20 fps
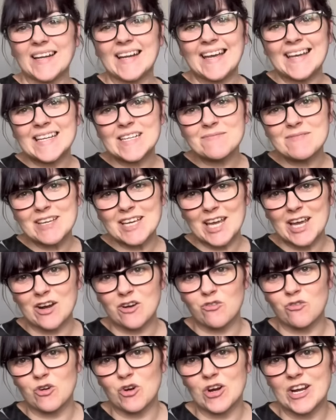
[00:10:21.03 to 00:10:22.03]
Lady
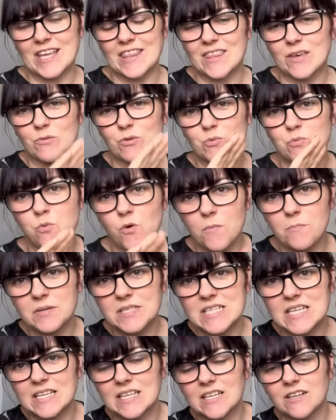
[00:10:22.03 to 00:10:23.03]
McElroy, there was one
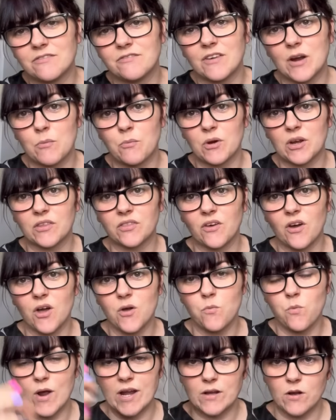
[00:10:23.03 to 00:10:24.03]
particular fabric that
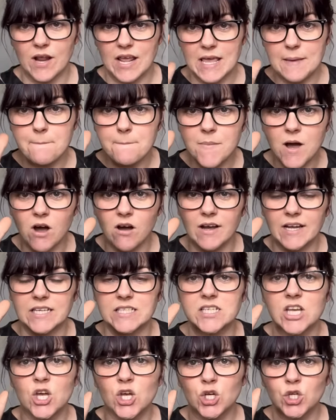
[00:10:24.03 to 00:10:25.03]
I went in
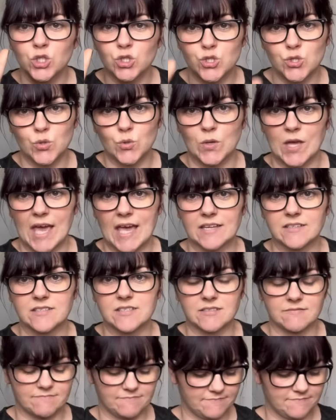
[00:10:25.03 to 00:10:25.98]
mind to get.